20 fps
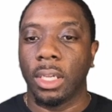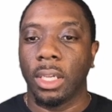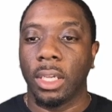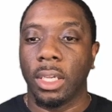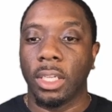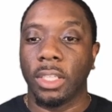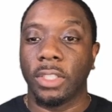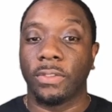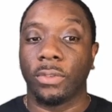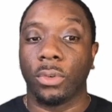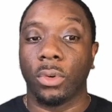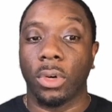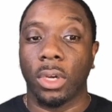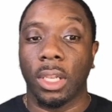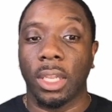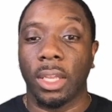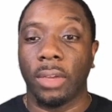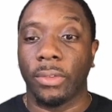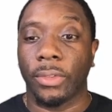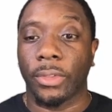is for
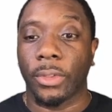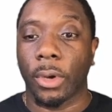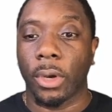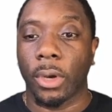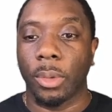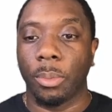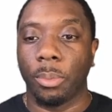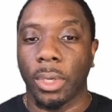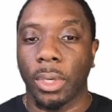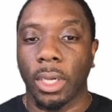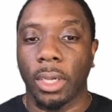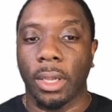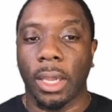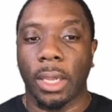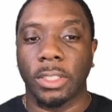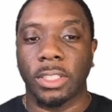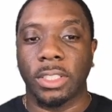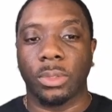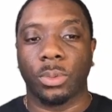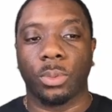eleven thirty, but I
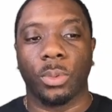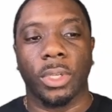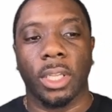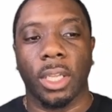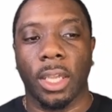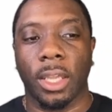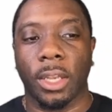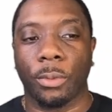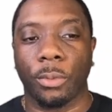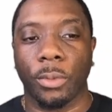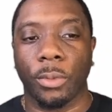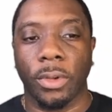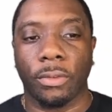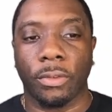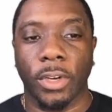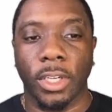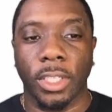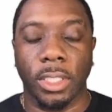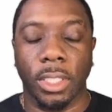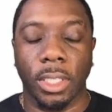just went ahead and
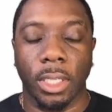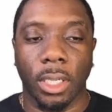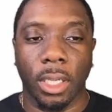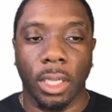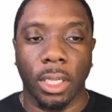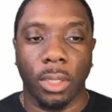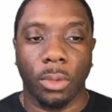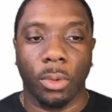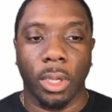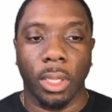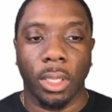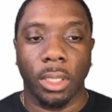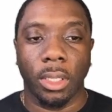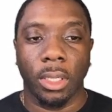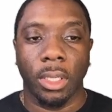refreshed it anyway.